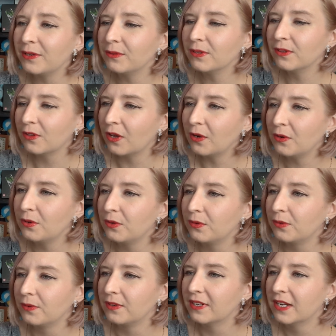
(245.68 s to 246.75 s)
are you
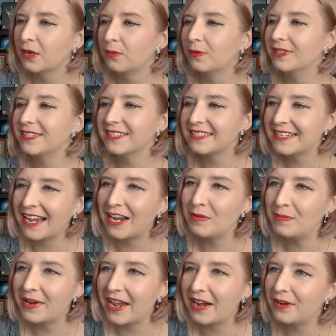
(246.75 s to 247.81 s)
alone? What's the
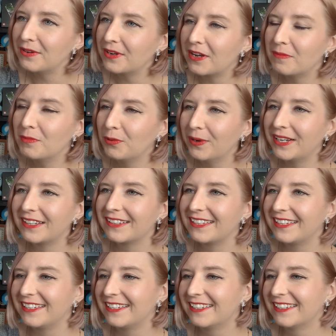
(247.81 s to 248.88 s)
time now? Come
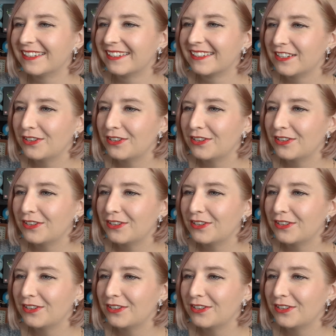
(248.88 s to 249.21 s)
quickly.